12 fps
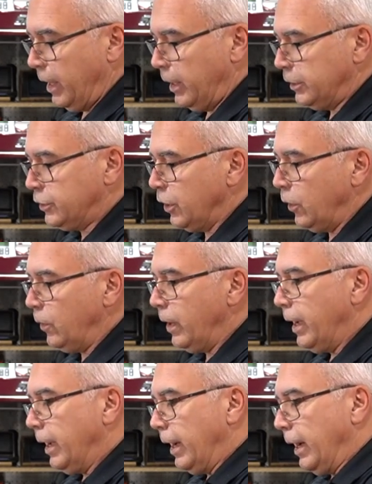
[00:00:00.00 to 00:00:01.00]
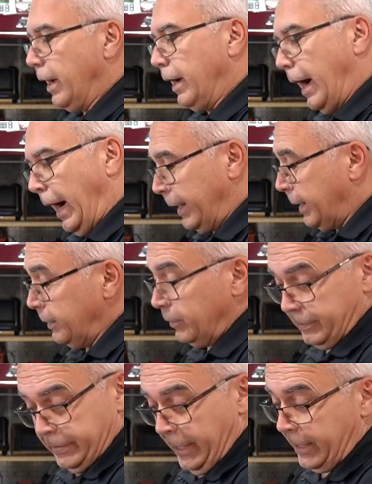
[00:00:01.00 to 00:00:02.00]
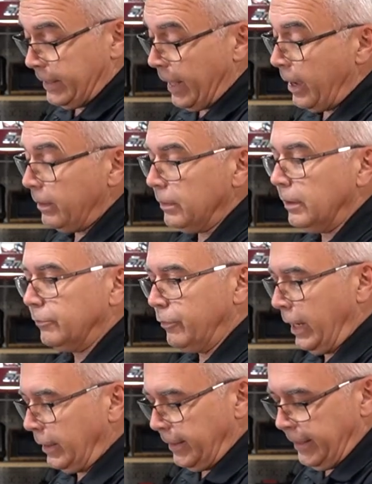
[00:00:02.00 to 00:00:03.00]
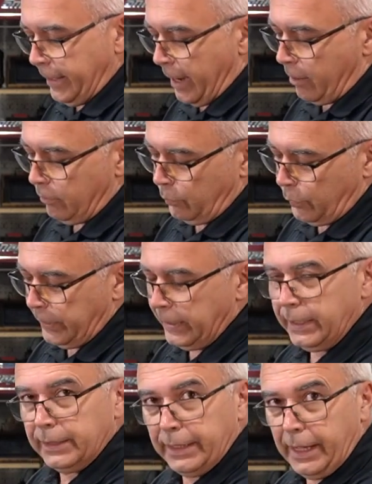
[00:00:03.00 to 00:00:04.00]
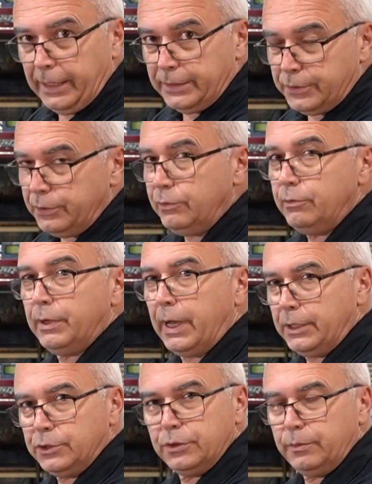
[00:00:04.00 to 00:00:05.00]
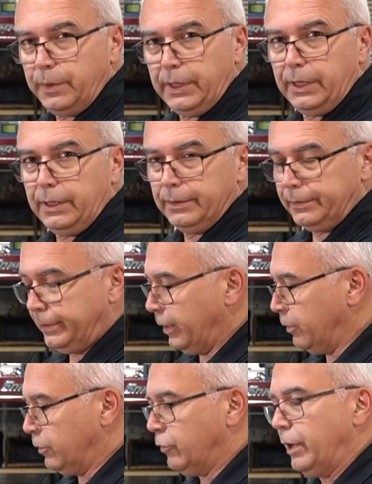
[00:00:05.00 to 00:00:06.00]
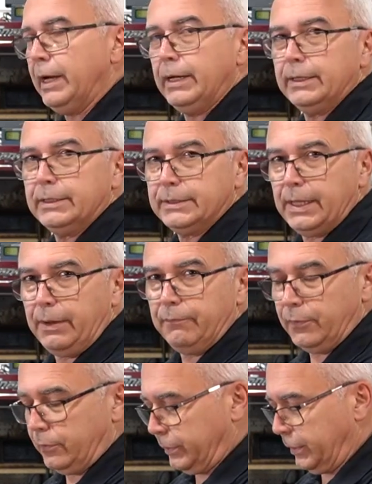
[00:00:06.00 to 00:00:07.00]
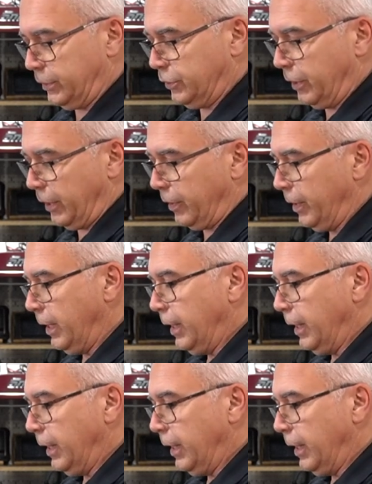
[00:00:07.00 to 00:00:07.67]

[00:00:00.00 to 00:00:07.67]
So I can take that red lead out and put it in line 2 and I should be, creating the same voltage there.